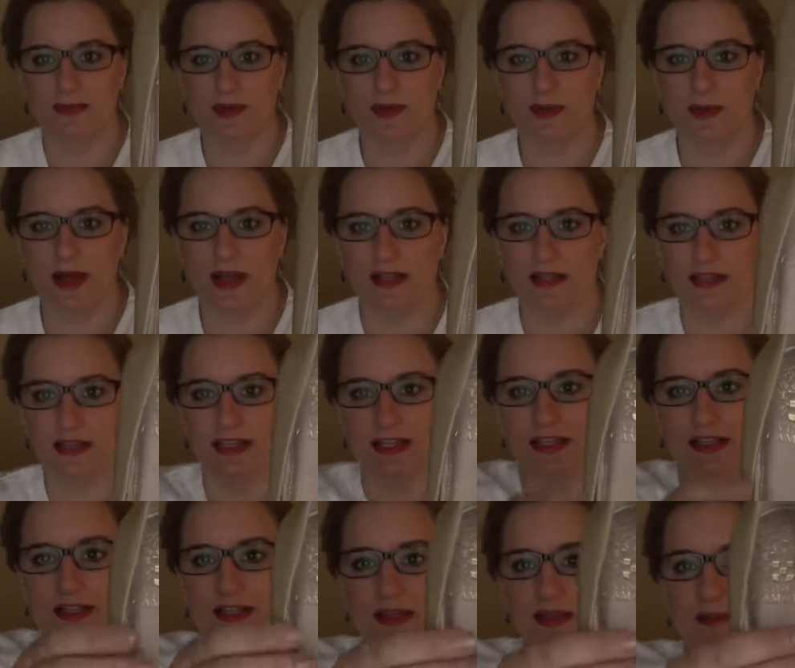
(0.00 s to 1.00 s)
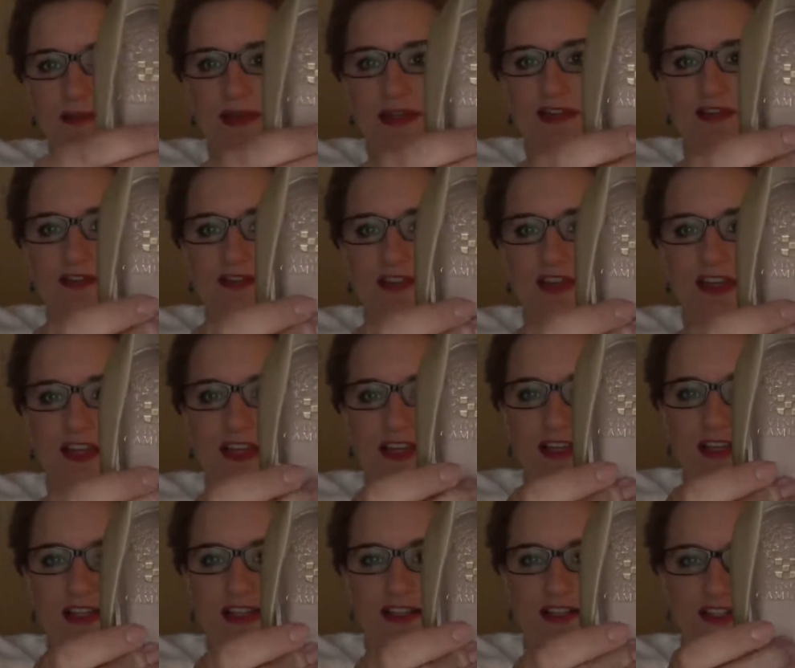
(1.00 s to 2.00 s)
quality, a little bit of
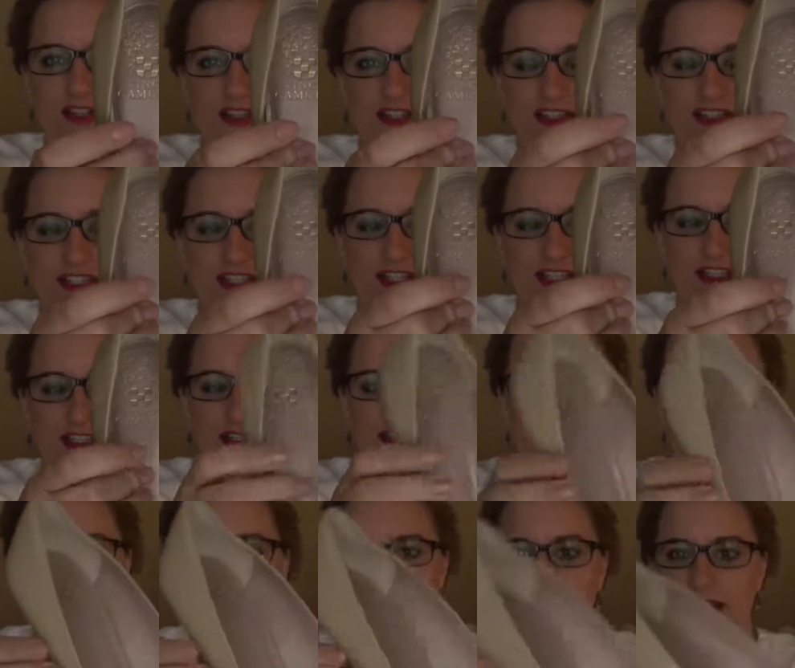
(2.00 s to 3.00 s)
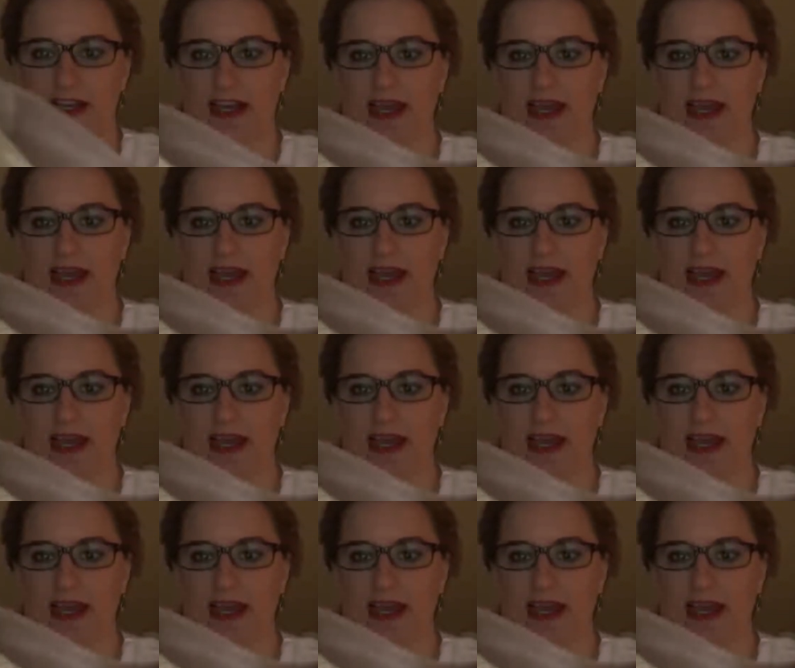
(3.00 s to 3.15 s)
cushion inside,